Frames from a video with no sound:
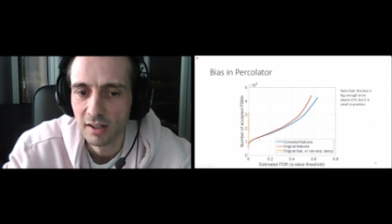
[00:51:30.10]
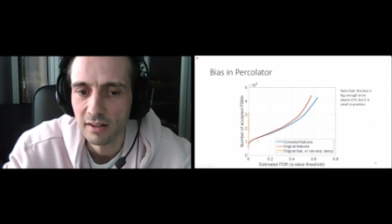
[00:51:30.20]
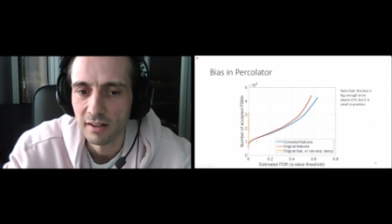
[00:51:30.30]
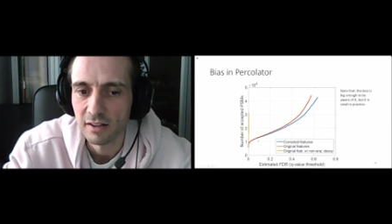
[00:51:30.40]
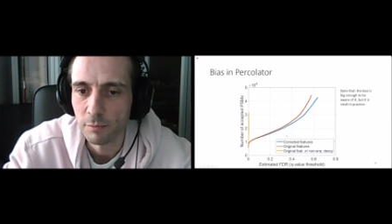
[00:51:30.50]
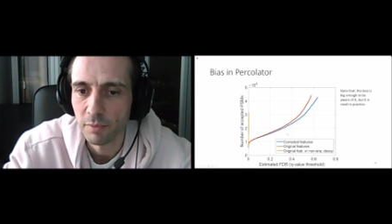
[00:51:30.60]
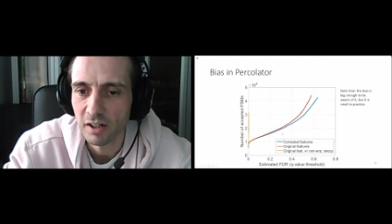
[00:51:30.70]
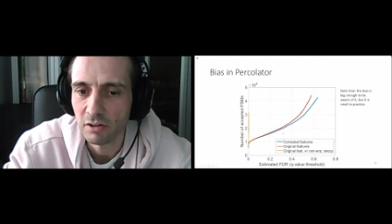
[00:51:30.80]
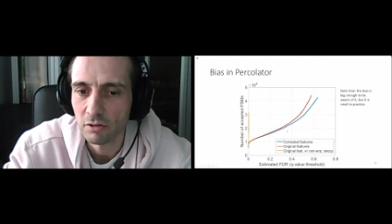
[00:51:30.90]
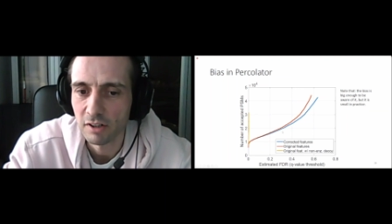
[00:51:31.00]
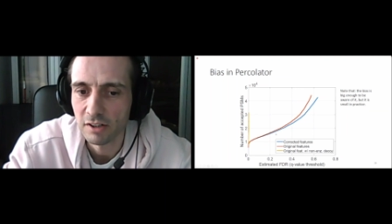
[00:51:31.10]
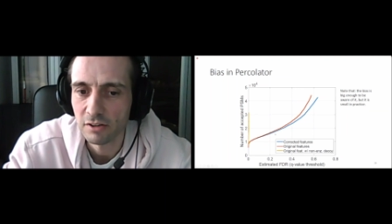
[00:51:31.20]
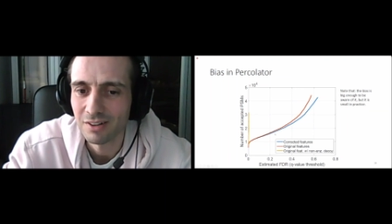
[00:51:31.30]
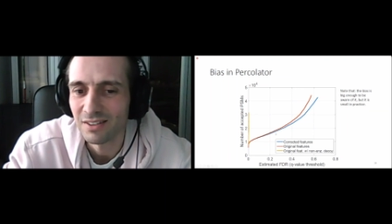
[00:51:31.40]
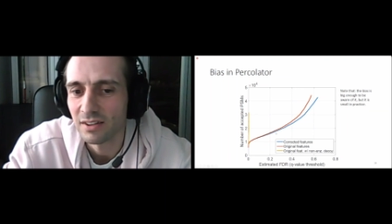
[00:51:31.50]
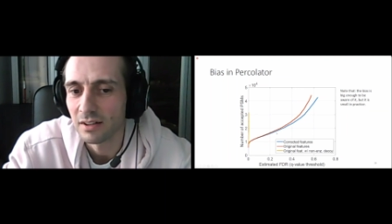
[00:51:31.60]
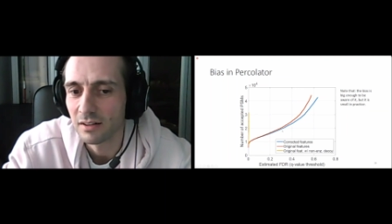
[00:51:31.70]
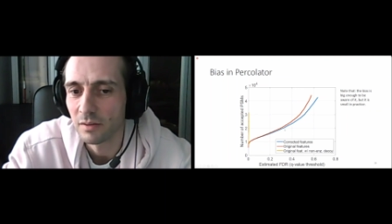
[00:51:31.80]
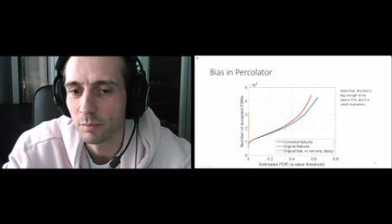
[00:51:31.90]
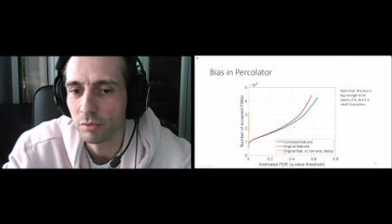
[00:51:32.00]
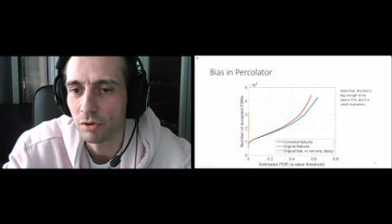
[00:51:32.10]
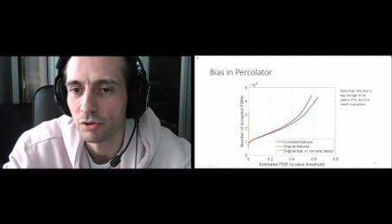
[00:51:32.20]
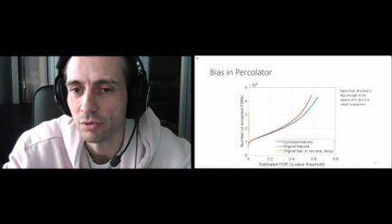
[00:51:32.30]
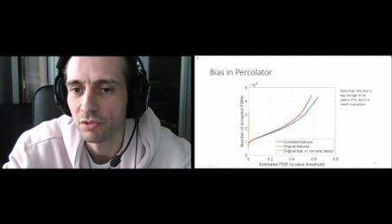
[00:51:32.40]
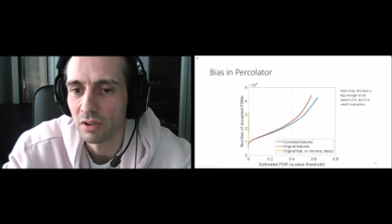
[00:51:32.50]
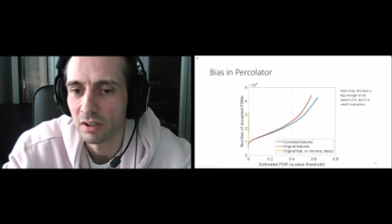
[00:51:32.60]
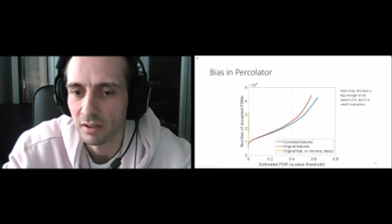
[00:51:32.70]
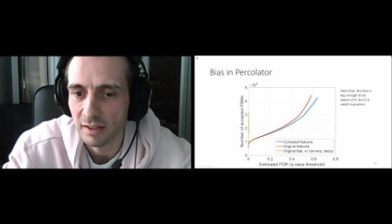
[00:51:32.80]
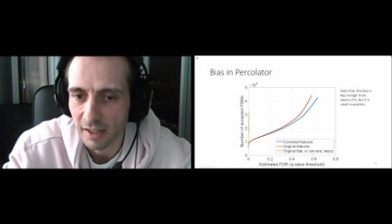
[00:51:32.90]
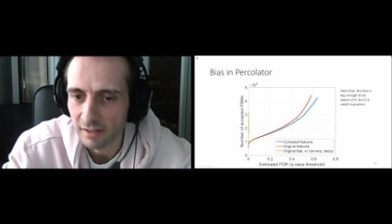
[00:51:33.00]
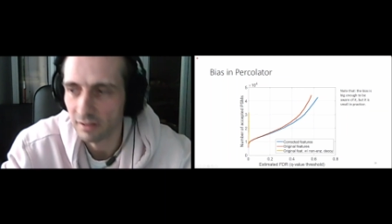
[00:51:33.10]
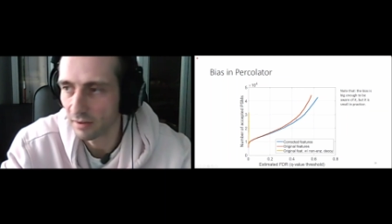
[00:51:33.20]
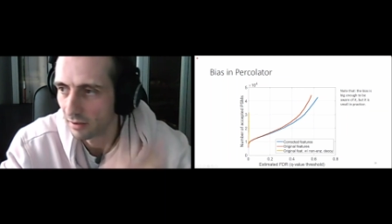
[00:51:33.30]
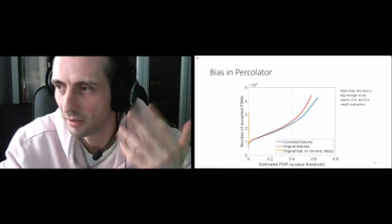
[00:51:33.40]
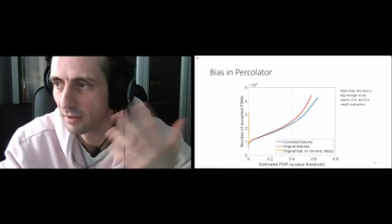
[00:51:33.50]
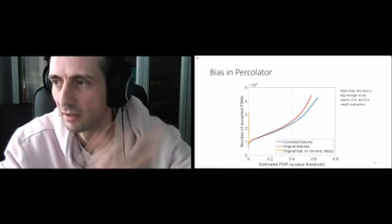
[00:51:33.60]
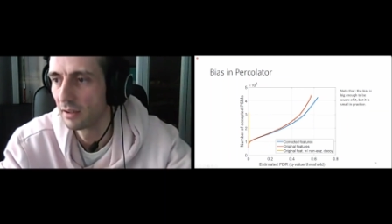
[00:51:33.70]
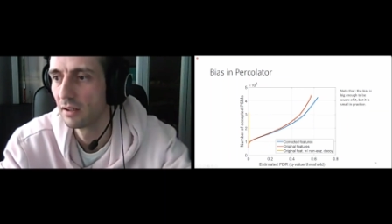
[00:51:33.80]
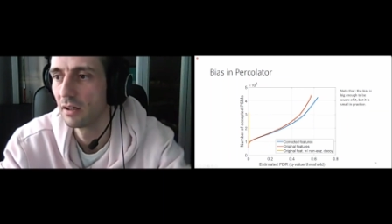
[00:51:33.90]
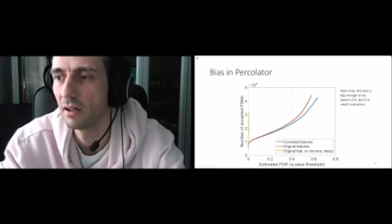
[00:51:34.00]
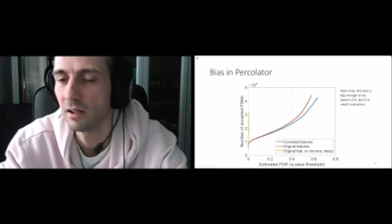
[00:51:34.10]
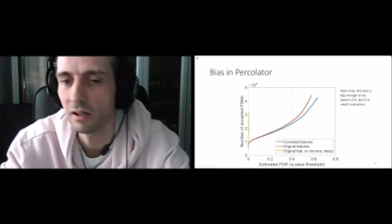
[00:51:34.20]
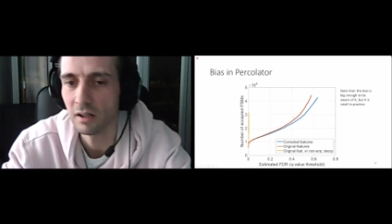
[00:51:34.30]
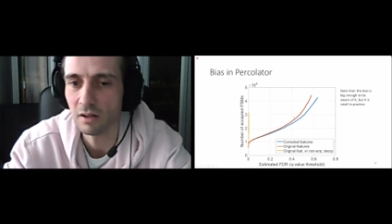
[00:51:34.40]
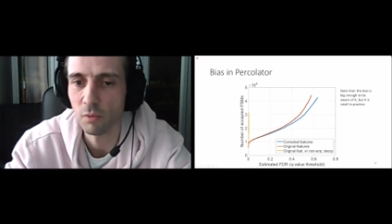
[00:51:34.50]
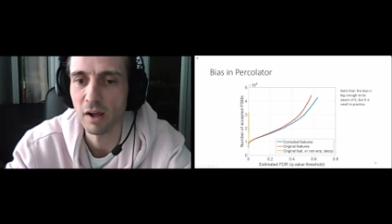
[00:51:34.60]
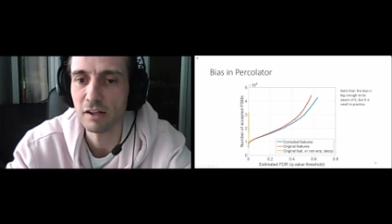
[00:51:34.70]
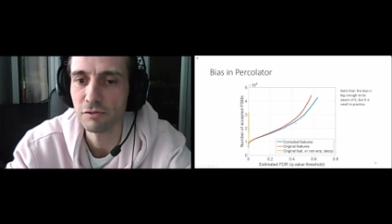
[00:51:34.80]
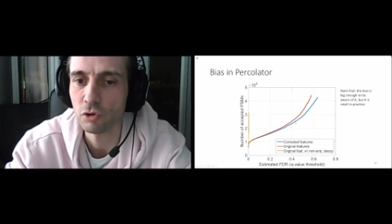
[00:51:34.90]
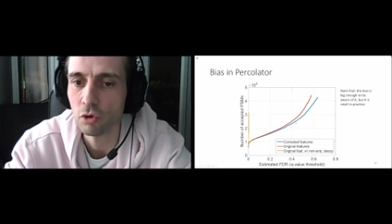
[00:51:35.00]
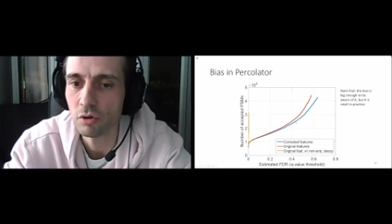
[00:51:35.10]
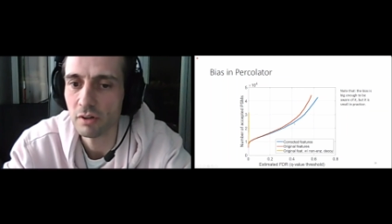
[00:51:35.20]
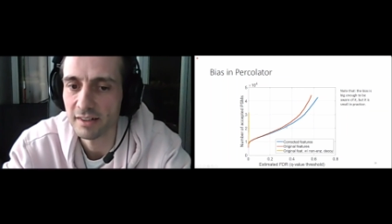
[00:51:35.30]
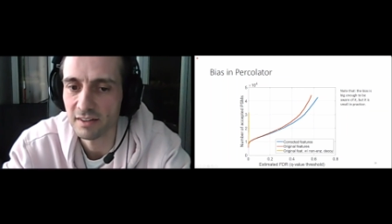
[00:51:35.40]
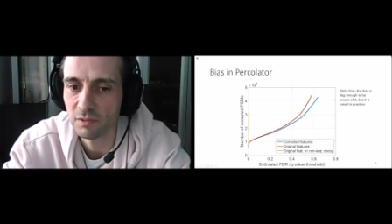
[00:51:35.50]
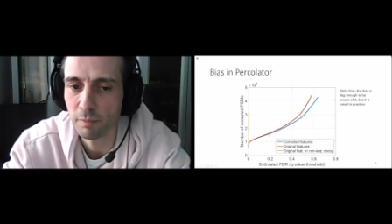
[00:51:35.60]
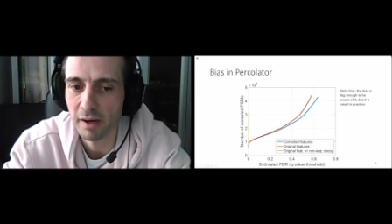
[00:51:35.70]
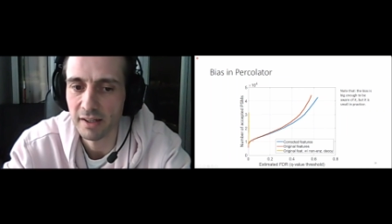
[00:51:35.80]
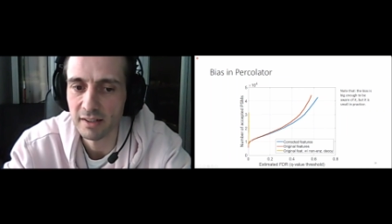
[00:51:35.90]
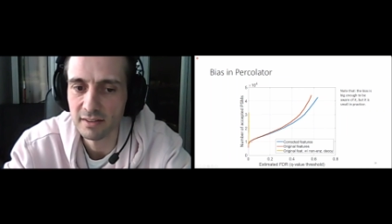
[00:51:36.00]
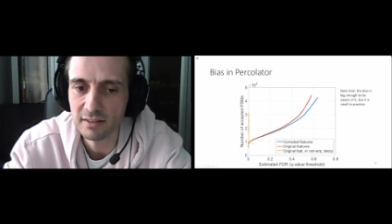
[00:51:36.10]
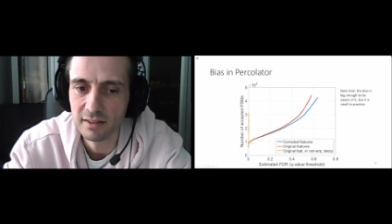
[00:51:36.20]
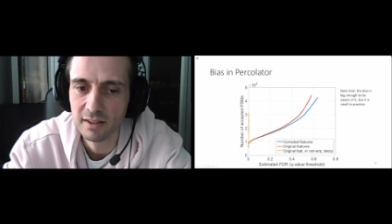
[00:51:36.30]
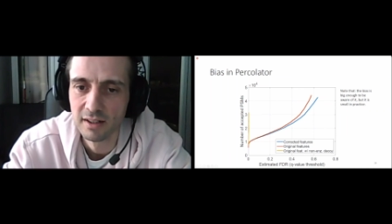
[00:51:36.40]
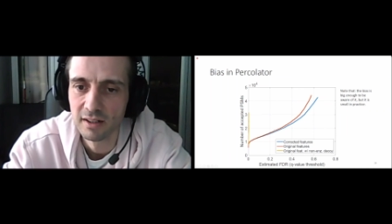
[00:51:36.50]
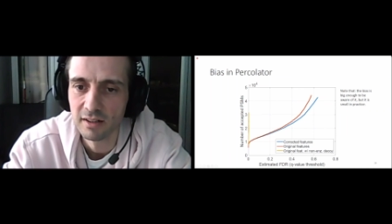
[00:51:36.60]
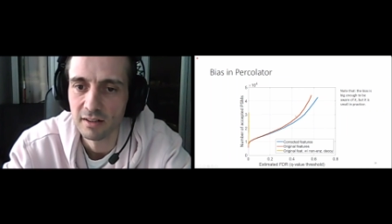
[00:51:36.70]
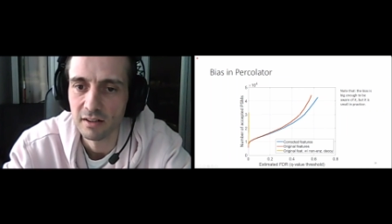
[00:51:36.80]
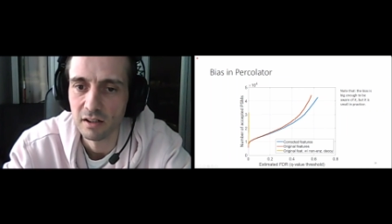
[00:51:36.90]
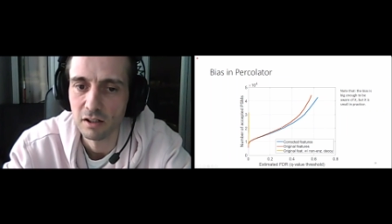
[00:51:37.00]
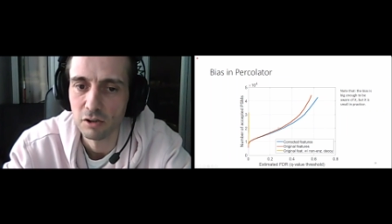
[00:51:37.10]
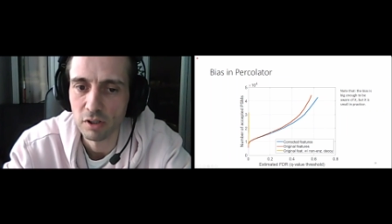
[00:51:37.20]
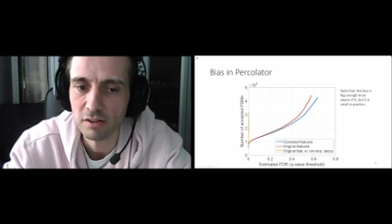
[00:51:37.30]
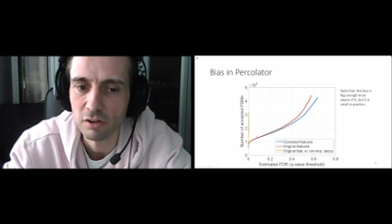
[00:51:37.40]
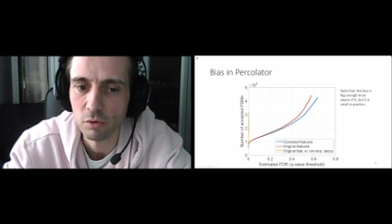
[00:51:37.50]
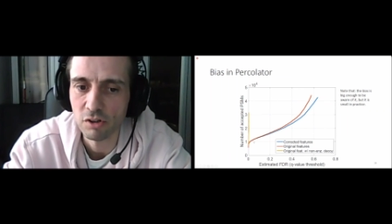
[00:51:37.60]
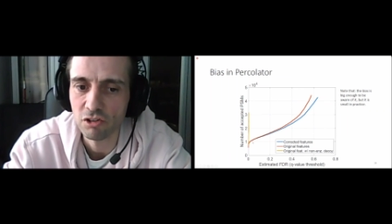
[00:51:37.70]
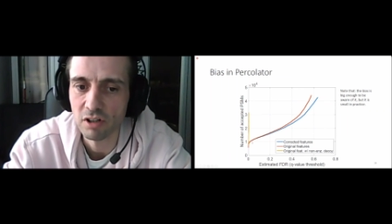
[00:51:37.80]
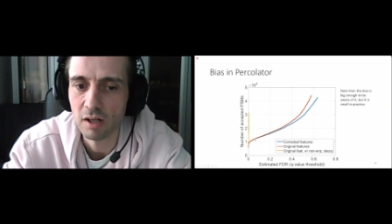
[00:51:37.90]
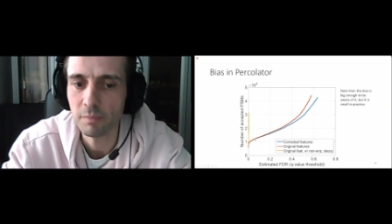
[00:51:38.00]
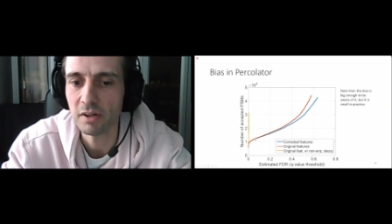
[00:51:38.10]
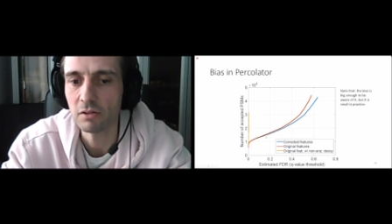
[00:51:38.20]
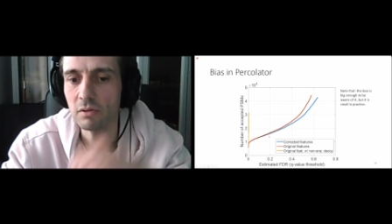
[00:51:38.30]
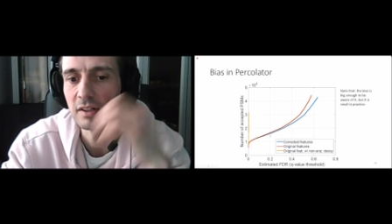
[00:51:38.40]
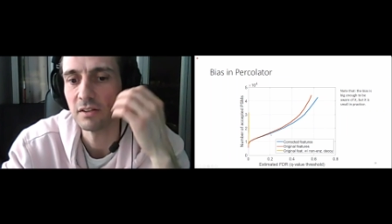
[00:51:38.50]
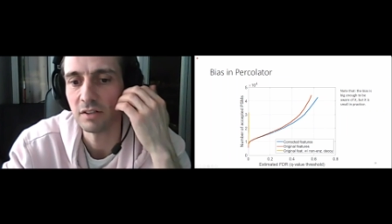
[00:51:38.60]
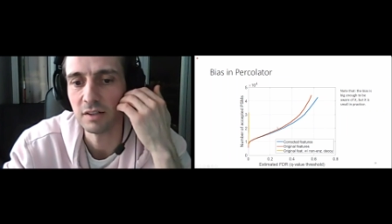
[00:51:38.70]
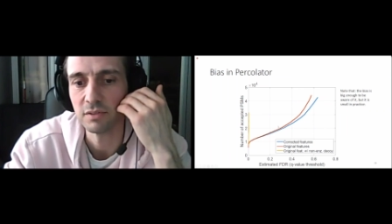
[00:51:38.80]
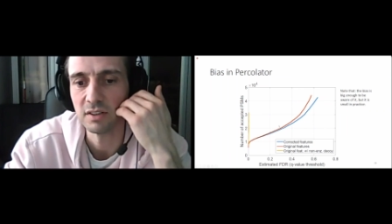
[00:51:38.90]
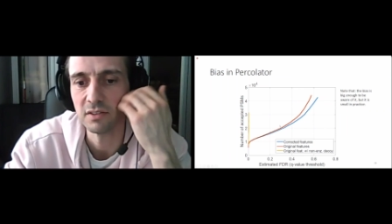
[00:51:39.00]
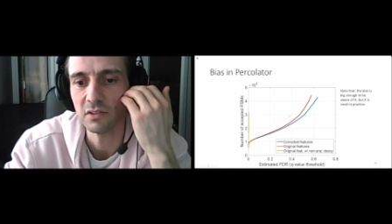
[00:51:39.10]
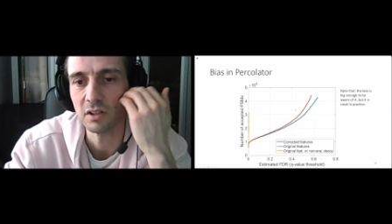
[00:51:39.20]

then the Percolator isn't producing that well. If you correct this bias, okay, the original Percolator gives this